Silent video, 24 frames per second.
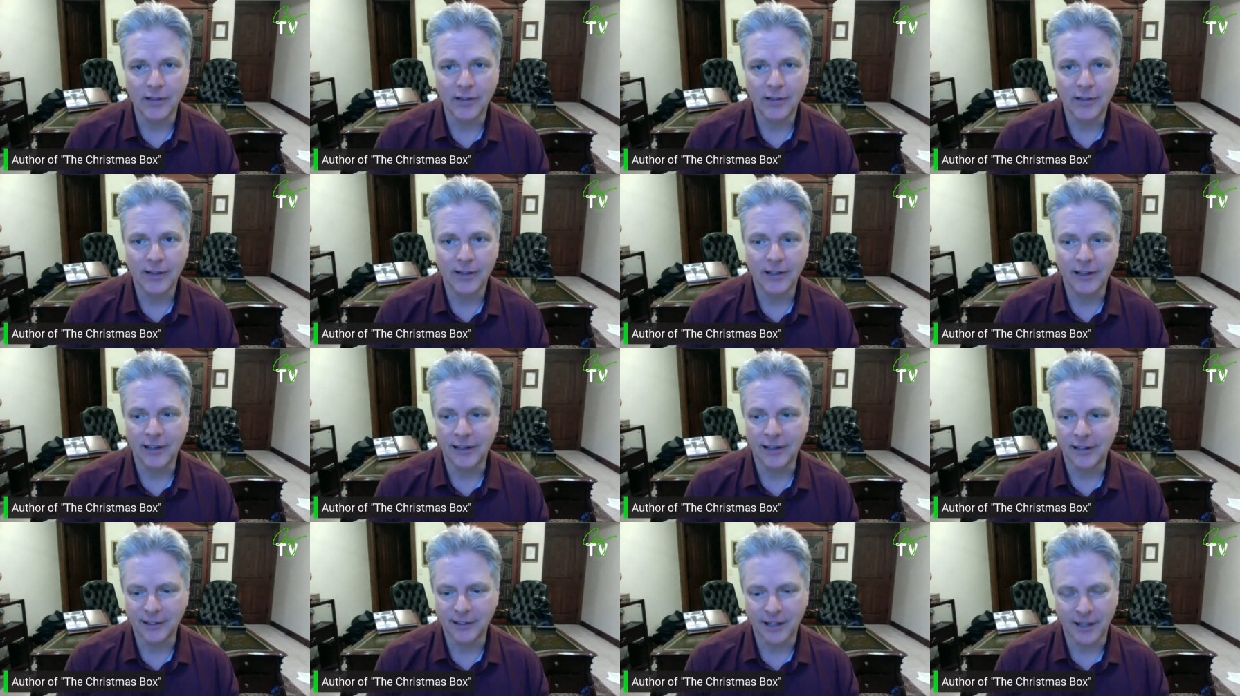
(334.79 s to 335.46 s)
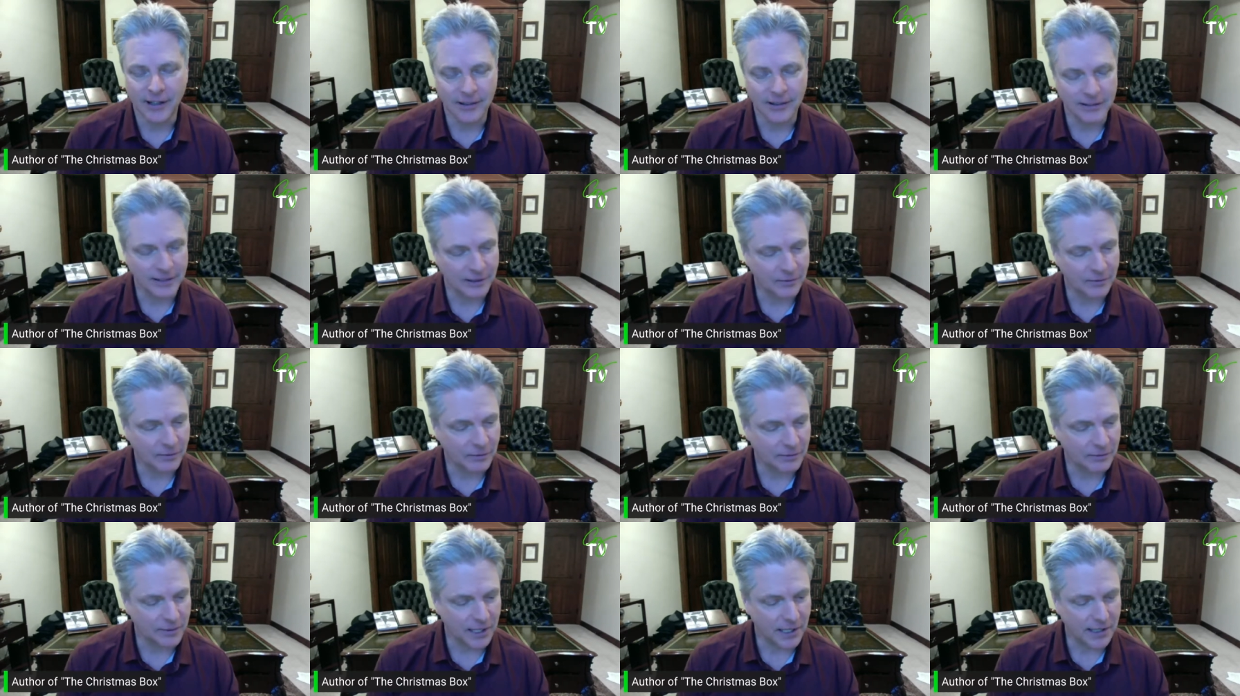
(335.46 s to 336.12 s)
And uh, I was like,
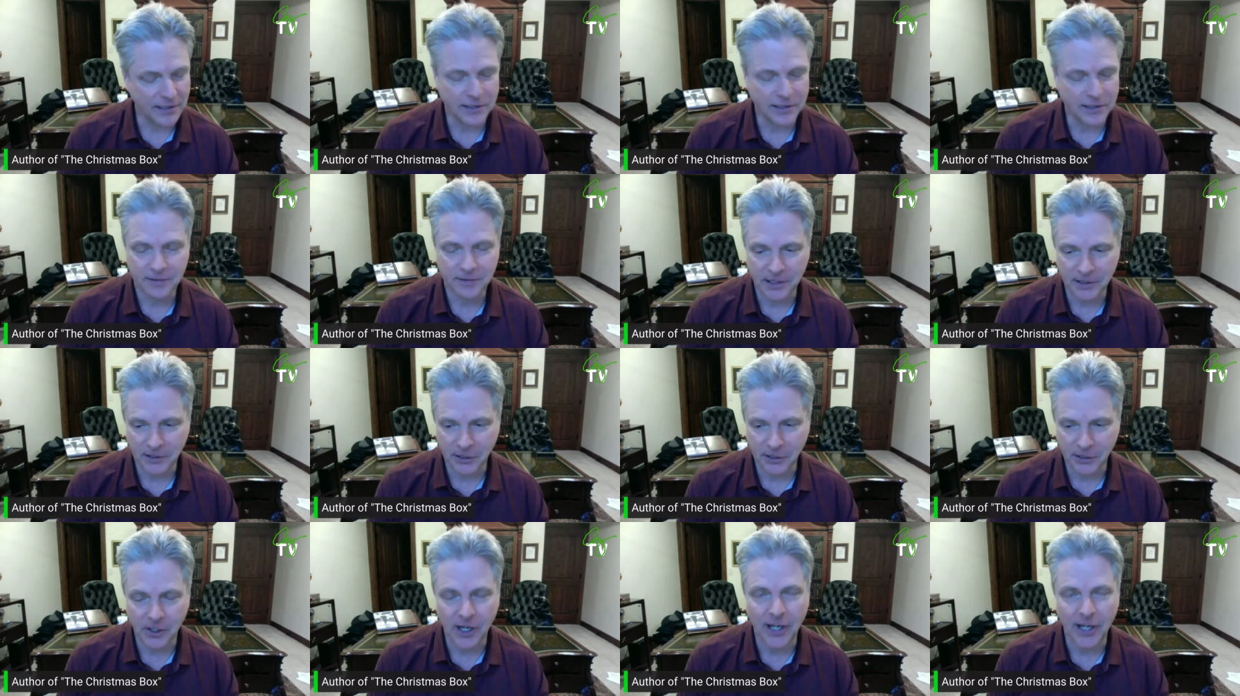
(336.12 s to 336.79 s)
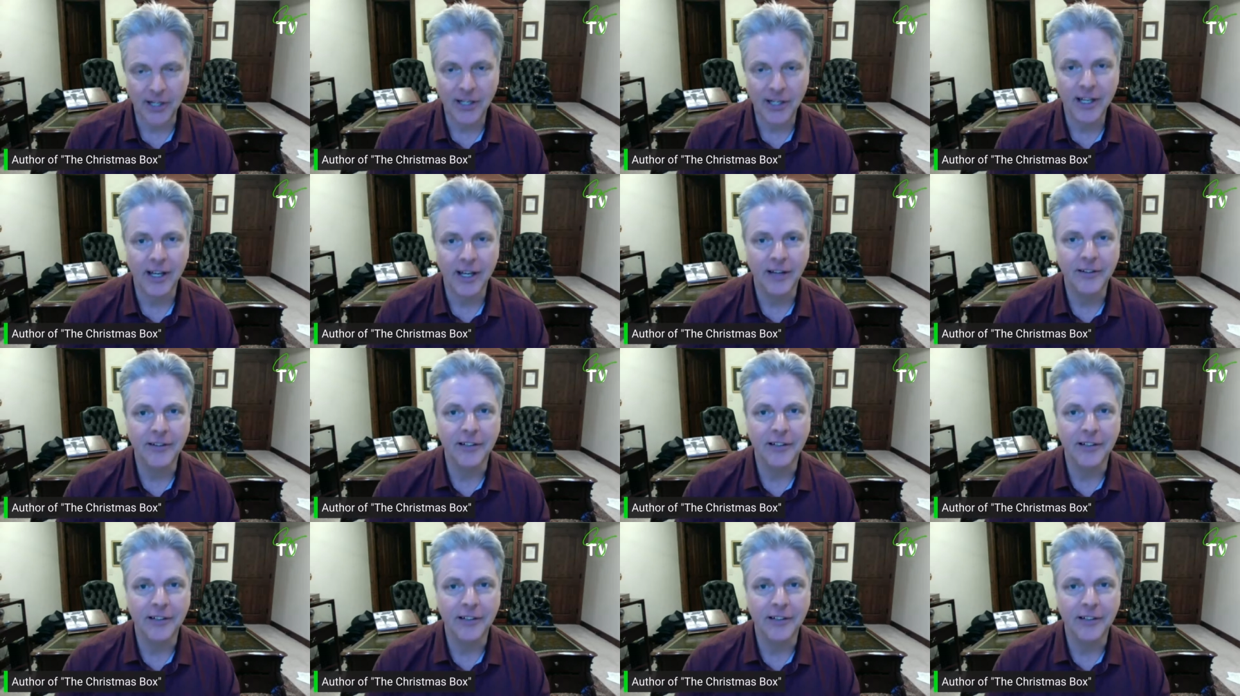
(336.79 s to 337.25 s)
well, that's that's a good idea.